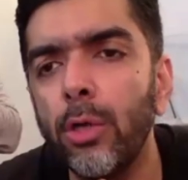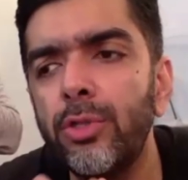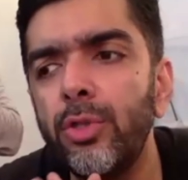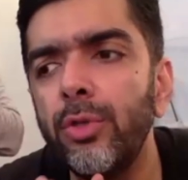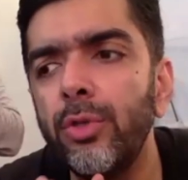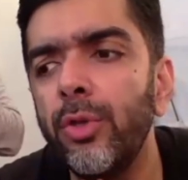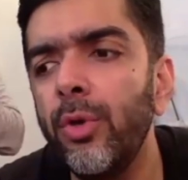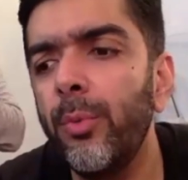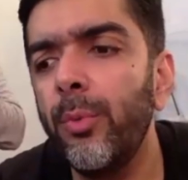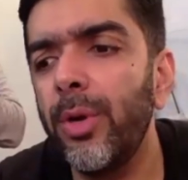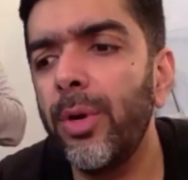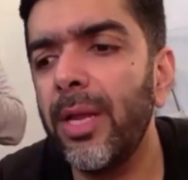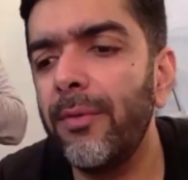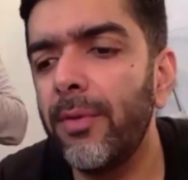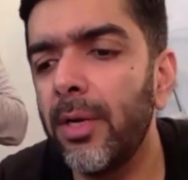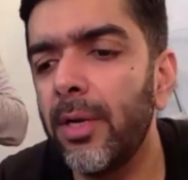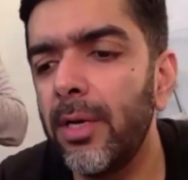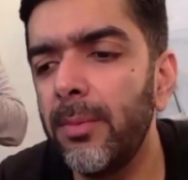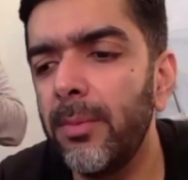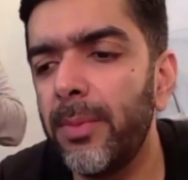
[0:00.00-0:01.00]
Also, what
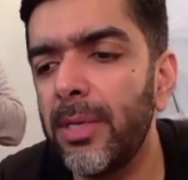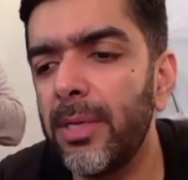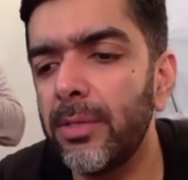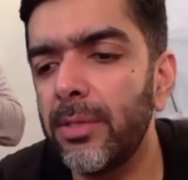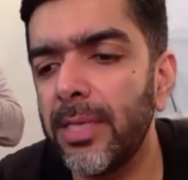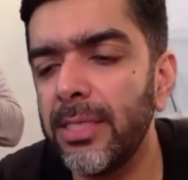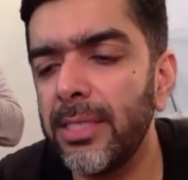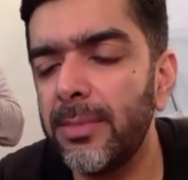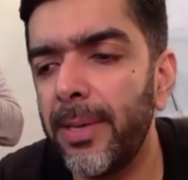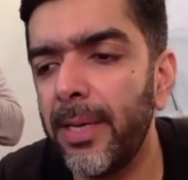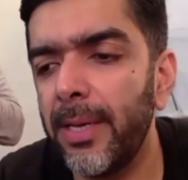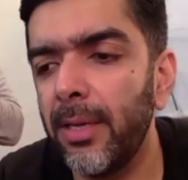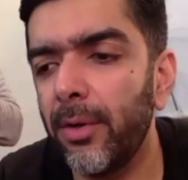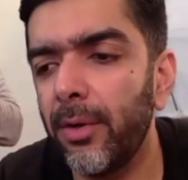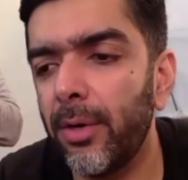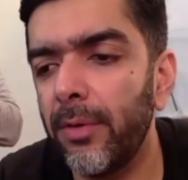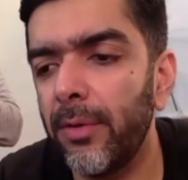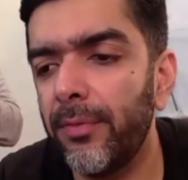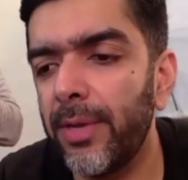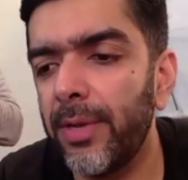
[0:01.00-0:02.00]
I've learned, because I spend a
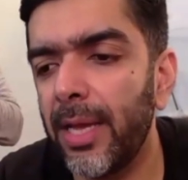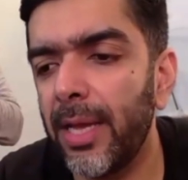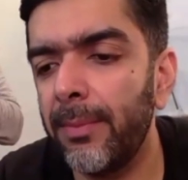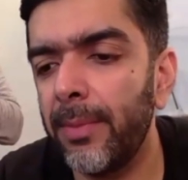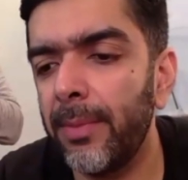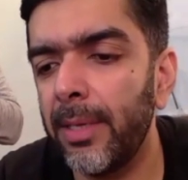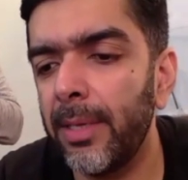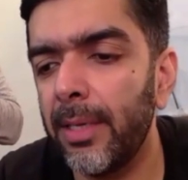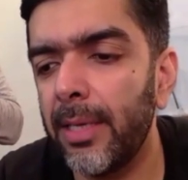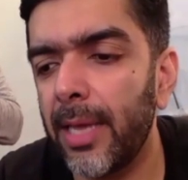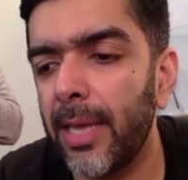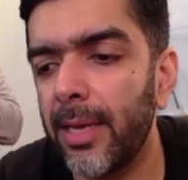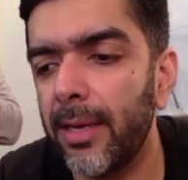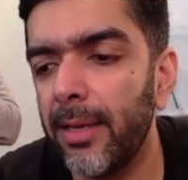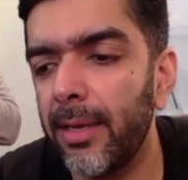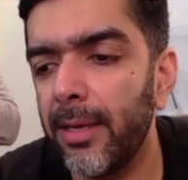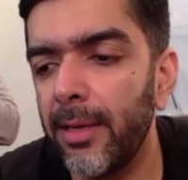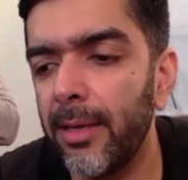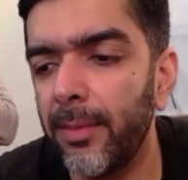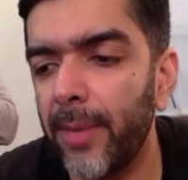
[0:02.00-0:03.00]
lot of time in
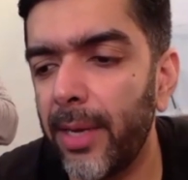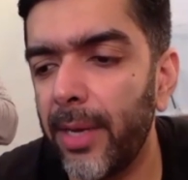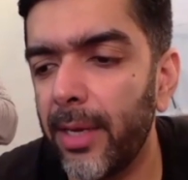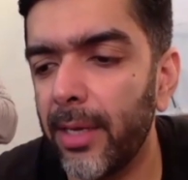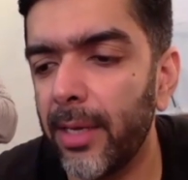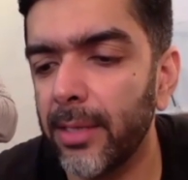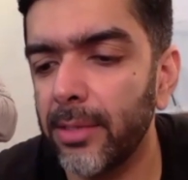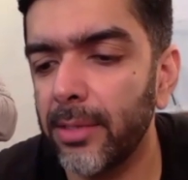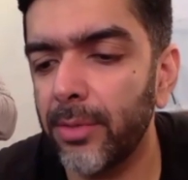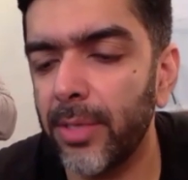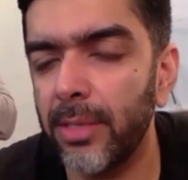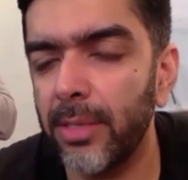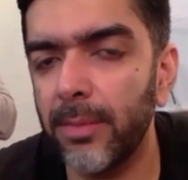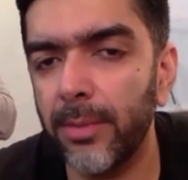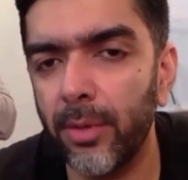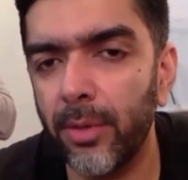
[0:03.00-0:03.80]
Canada and America, so